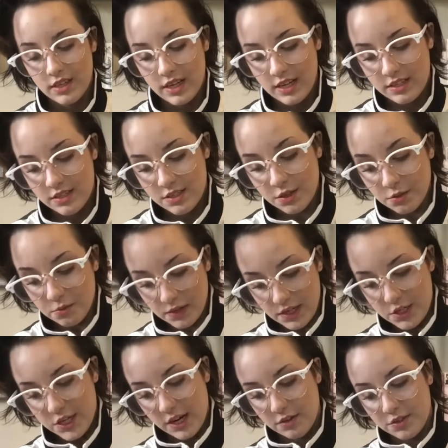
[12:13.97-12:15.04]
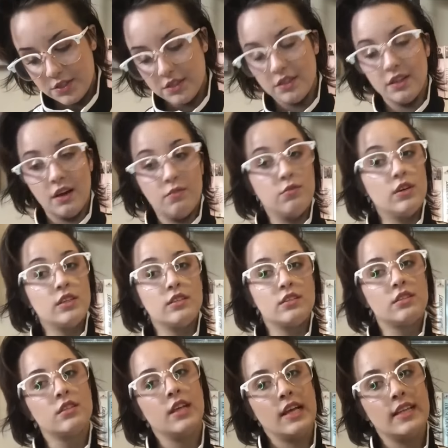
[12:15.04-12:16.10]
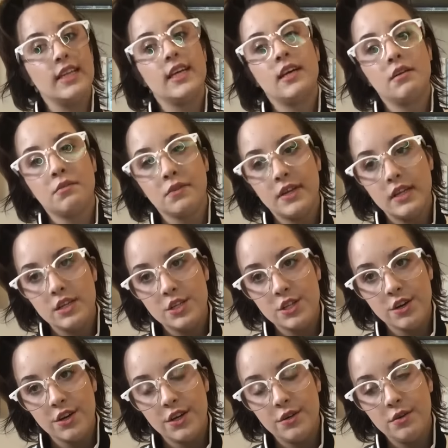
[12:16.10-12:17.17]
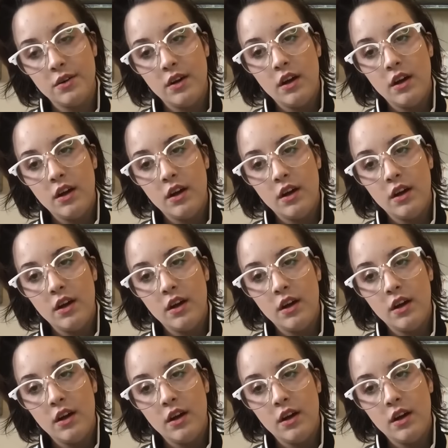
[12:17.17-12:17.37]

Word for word: it's to reach out to loved ones so that they can reassure you.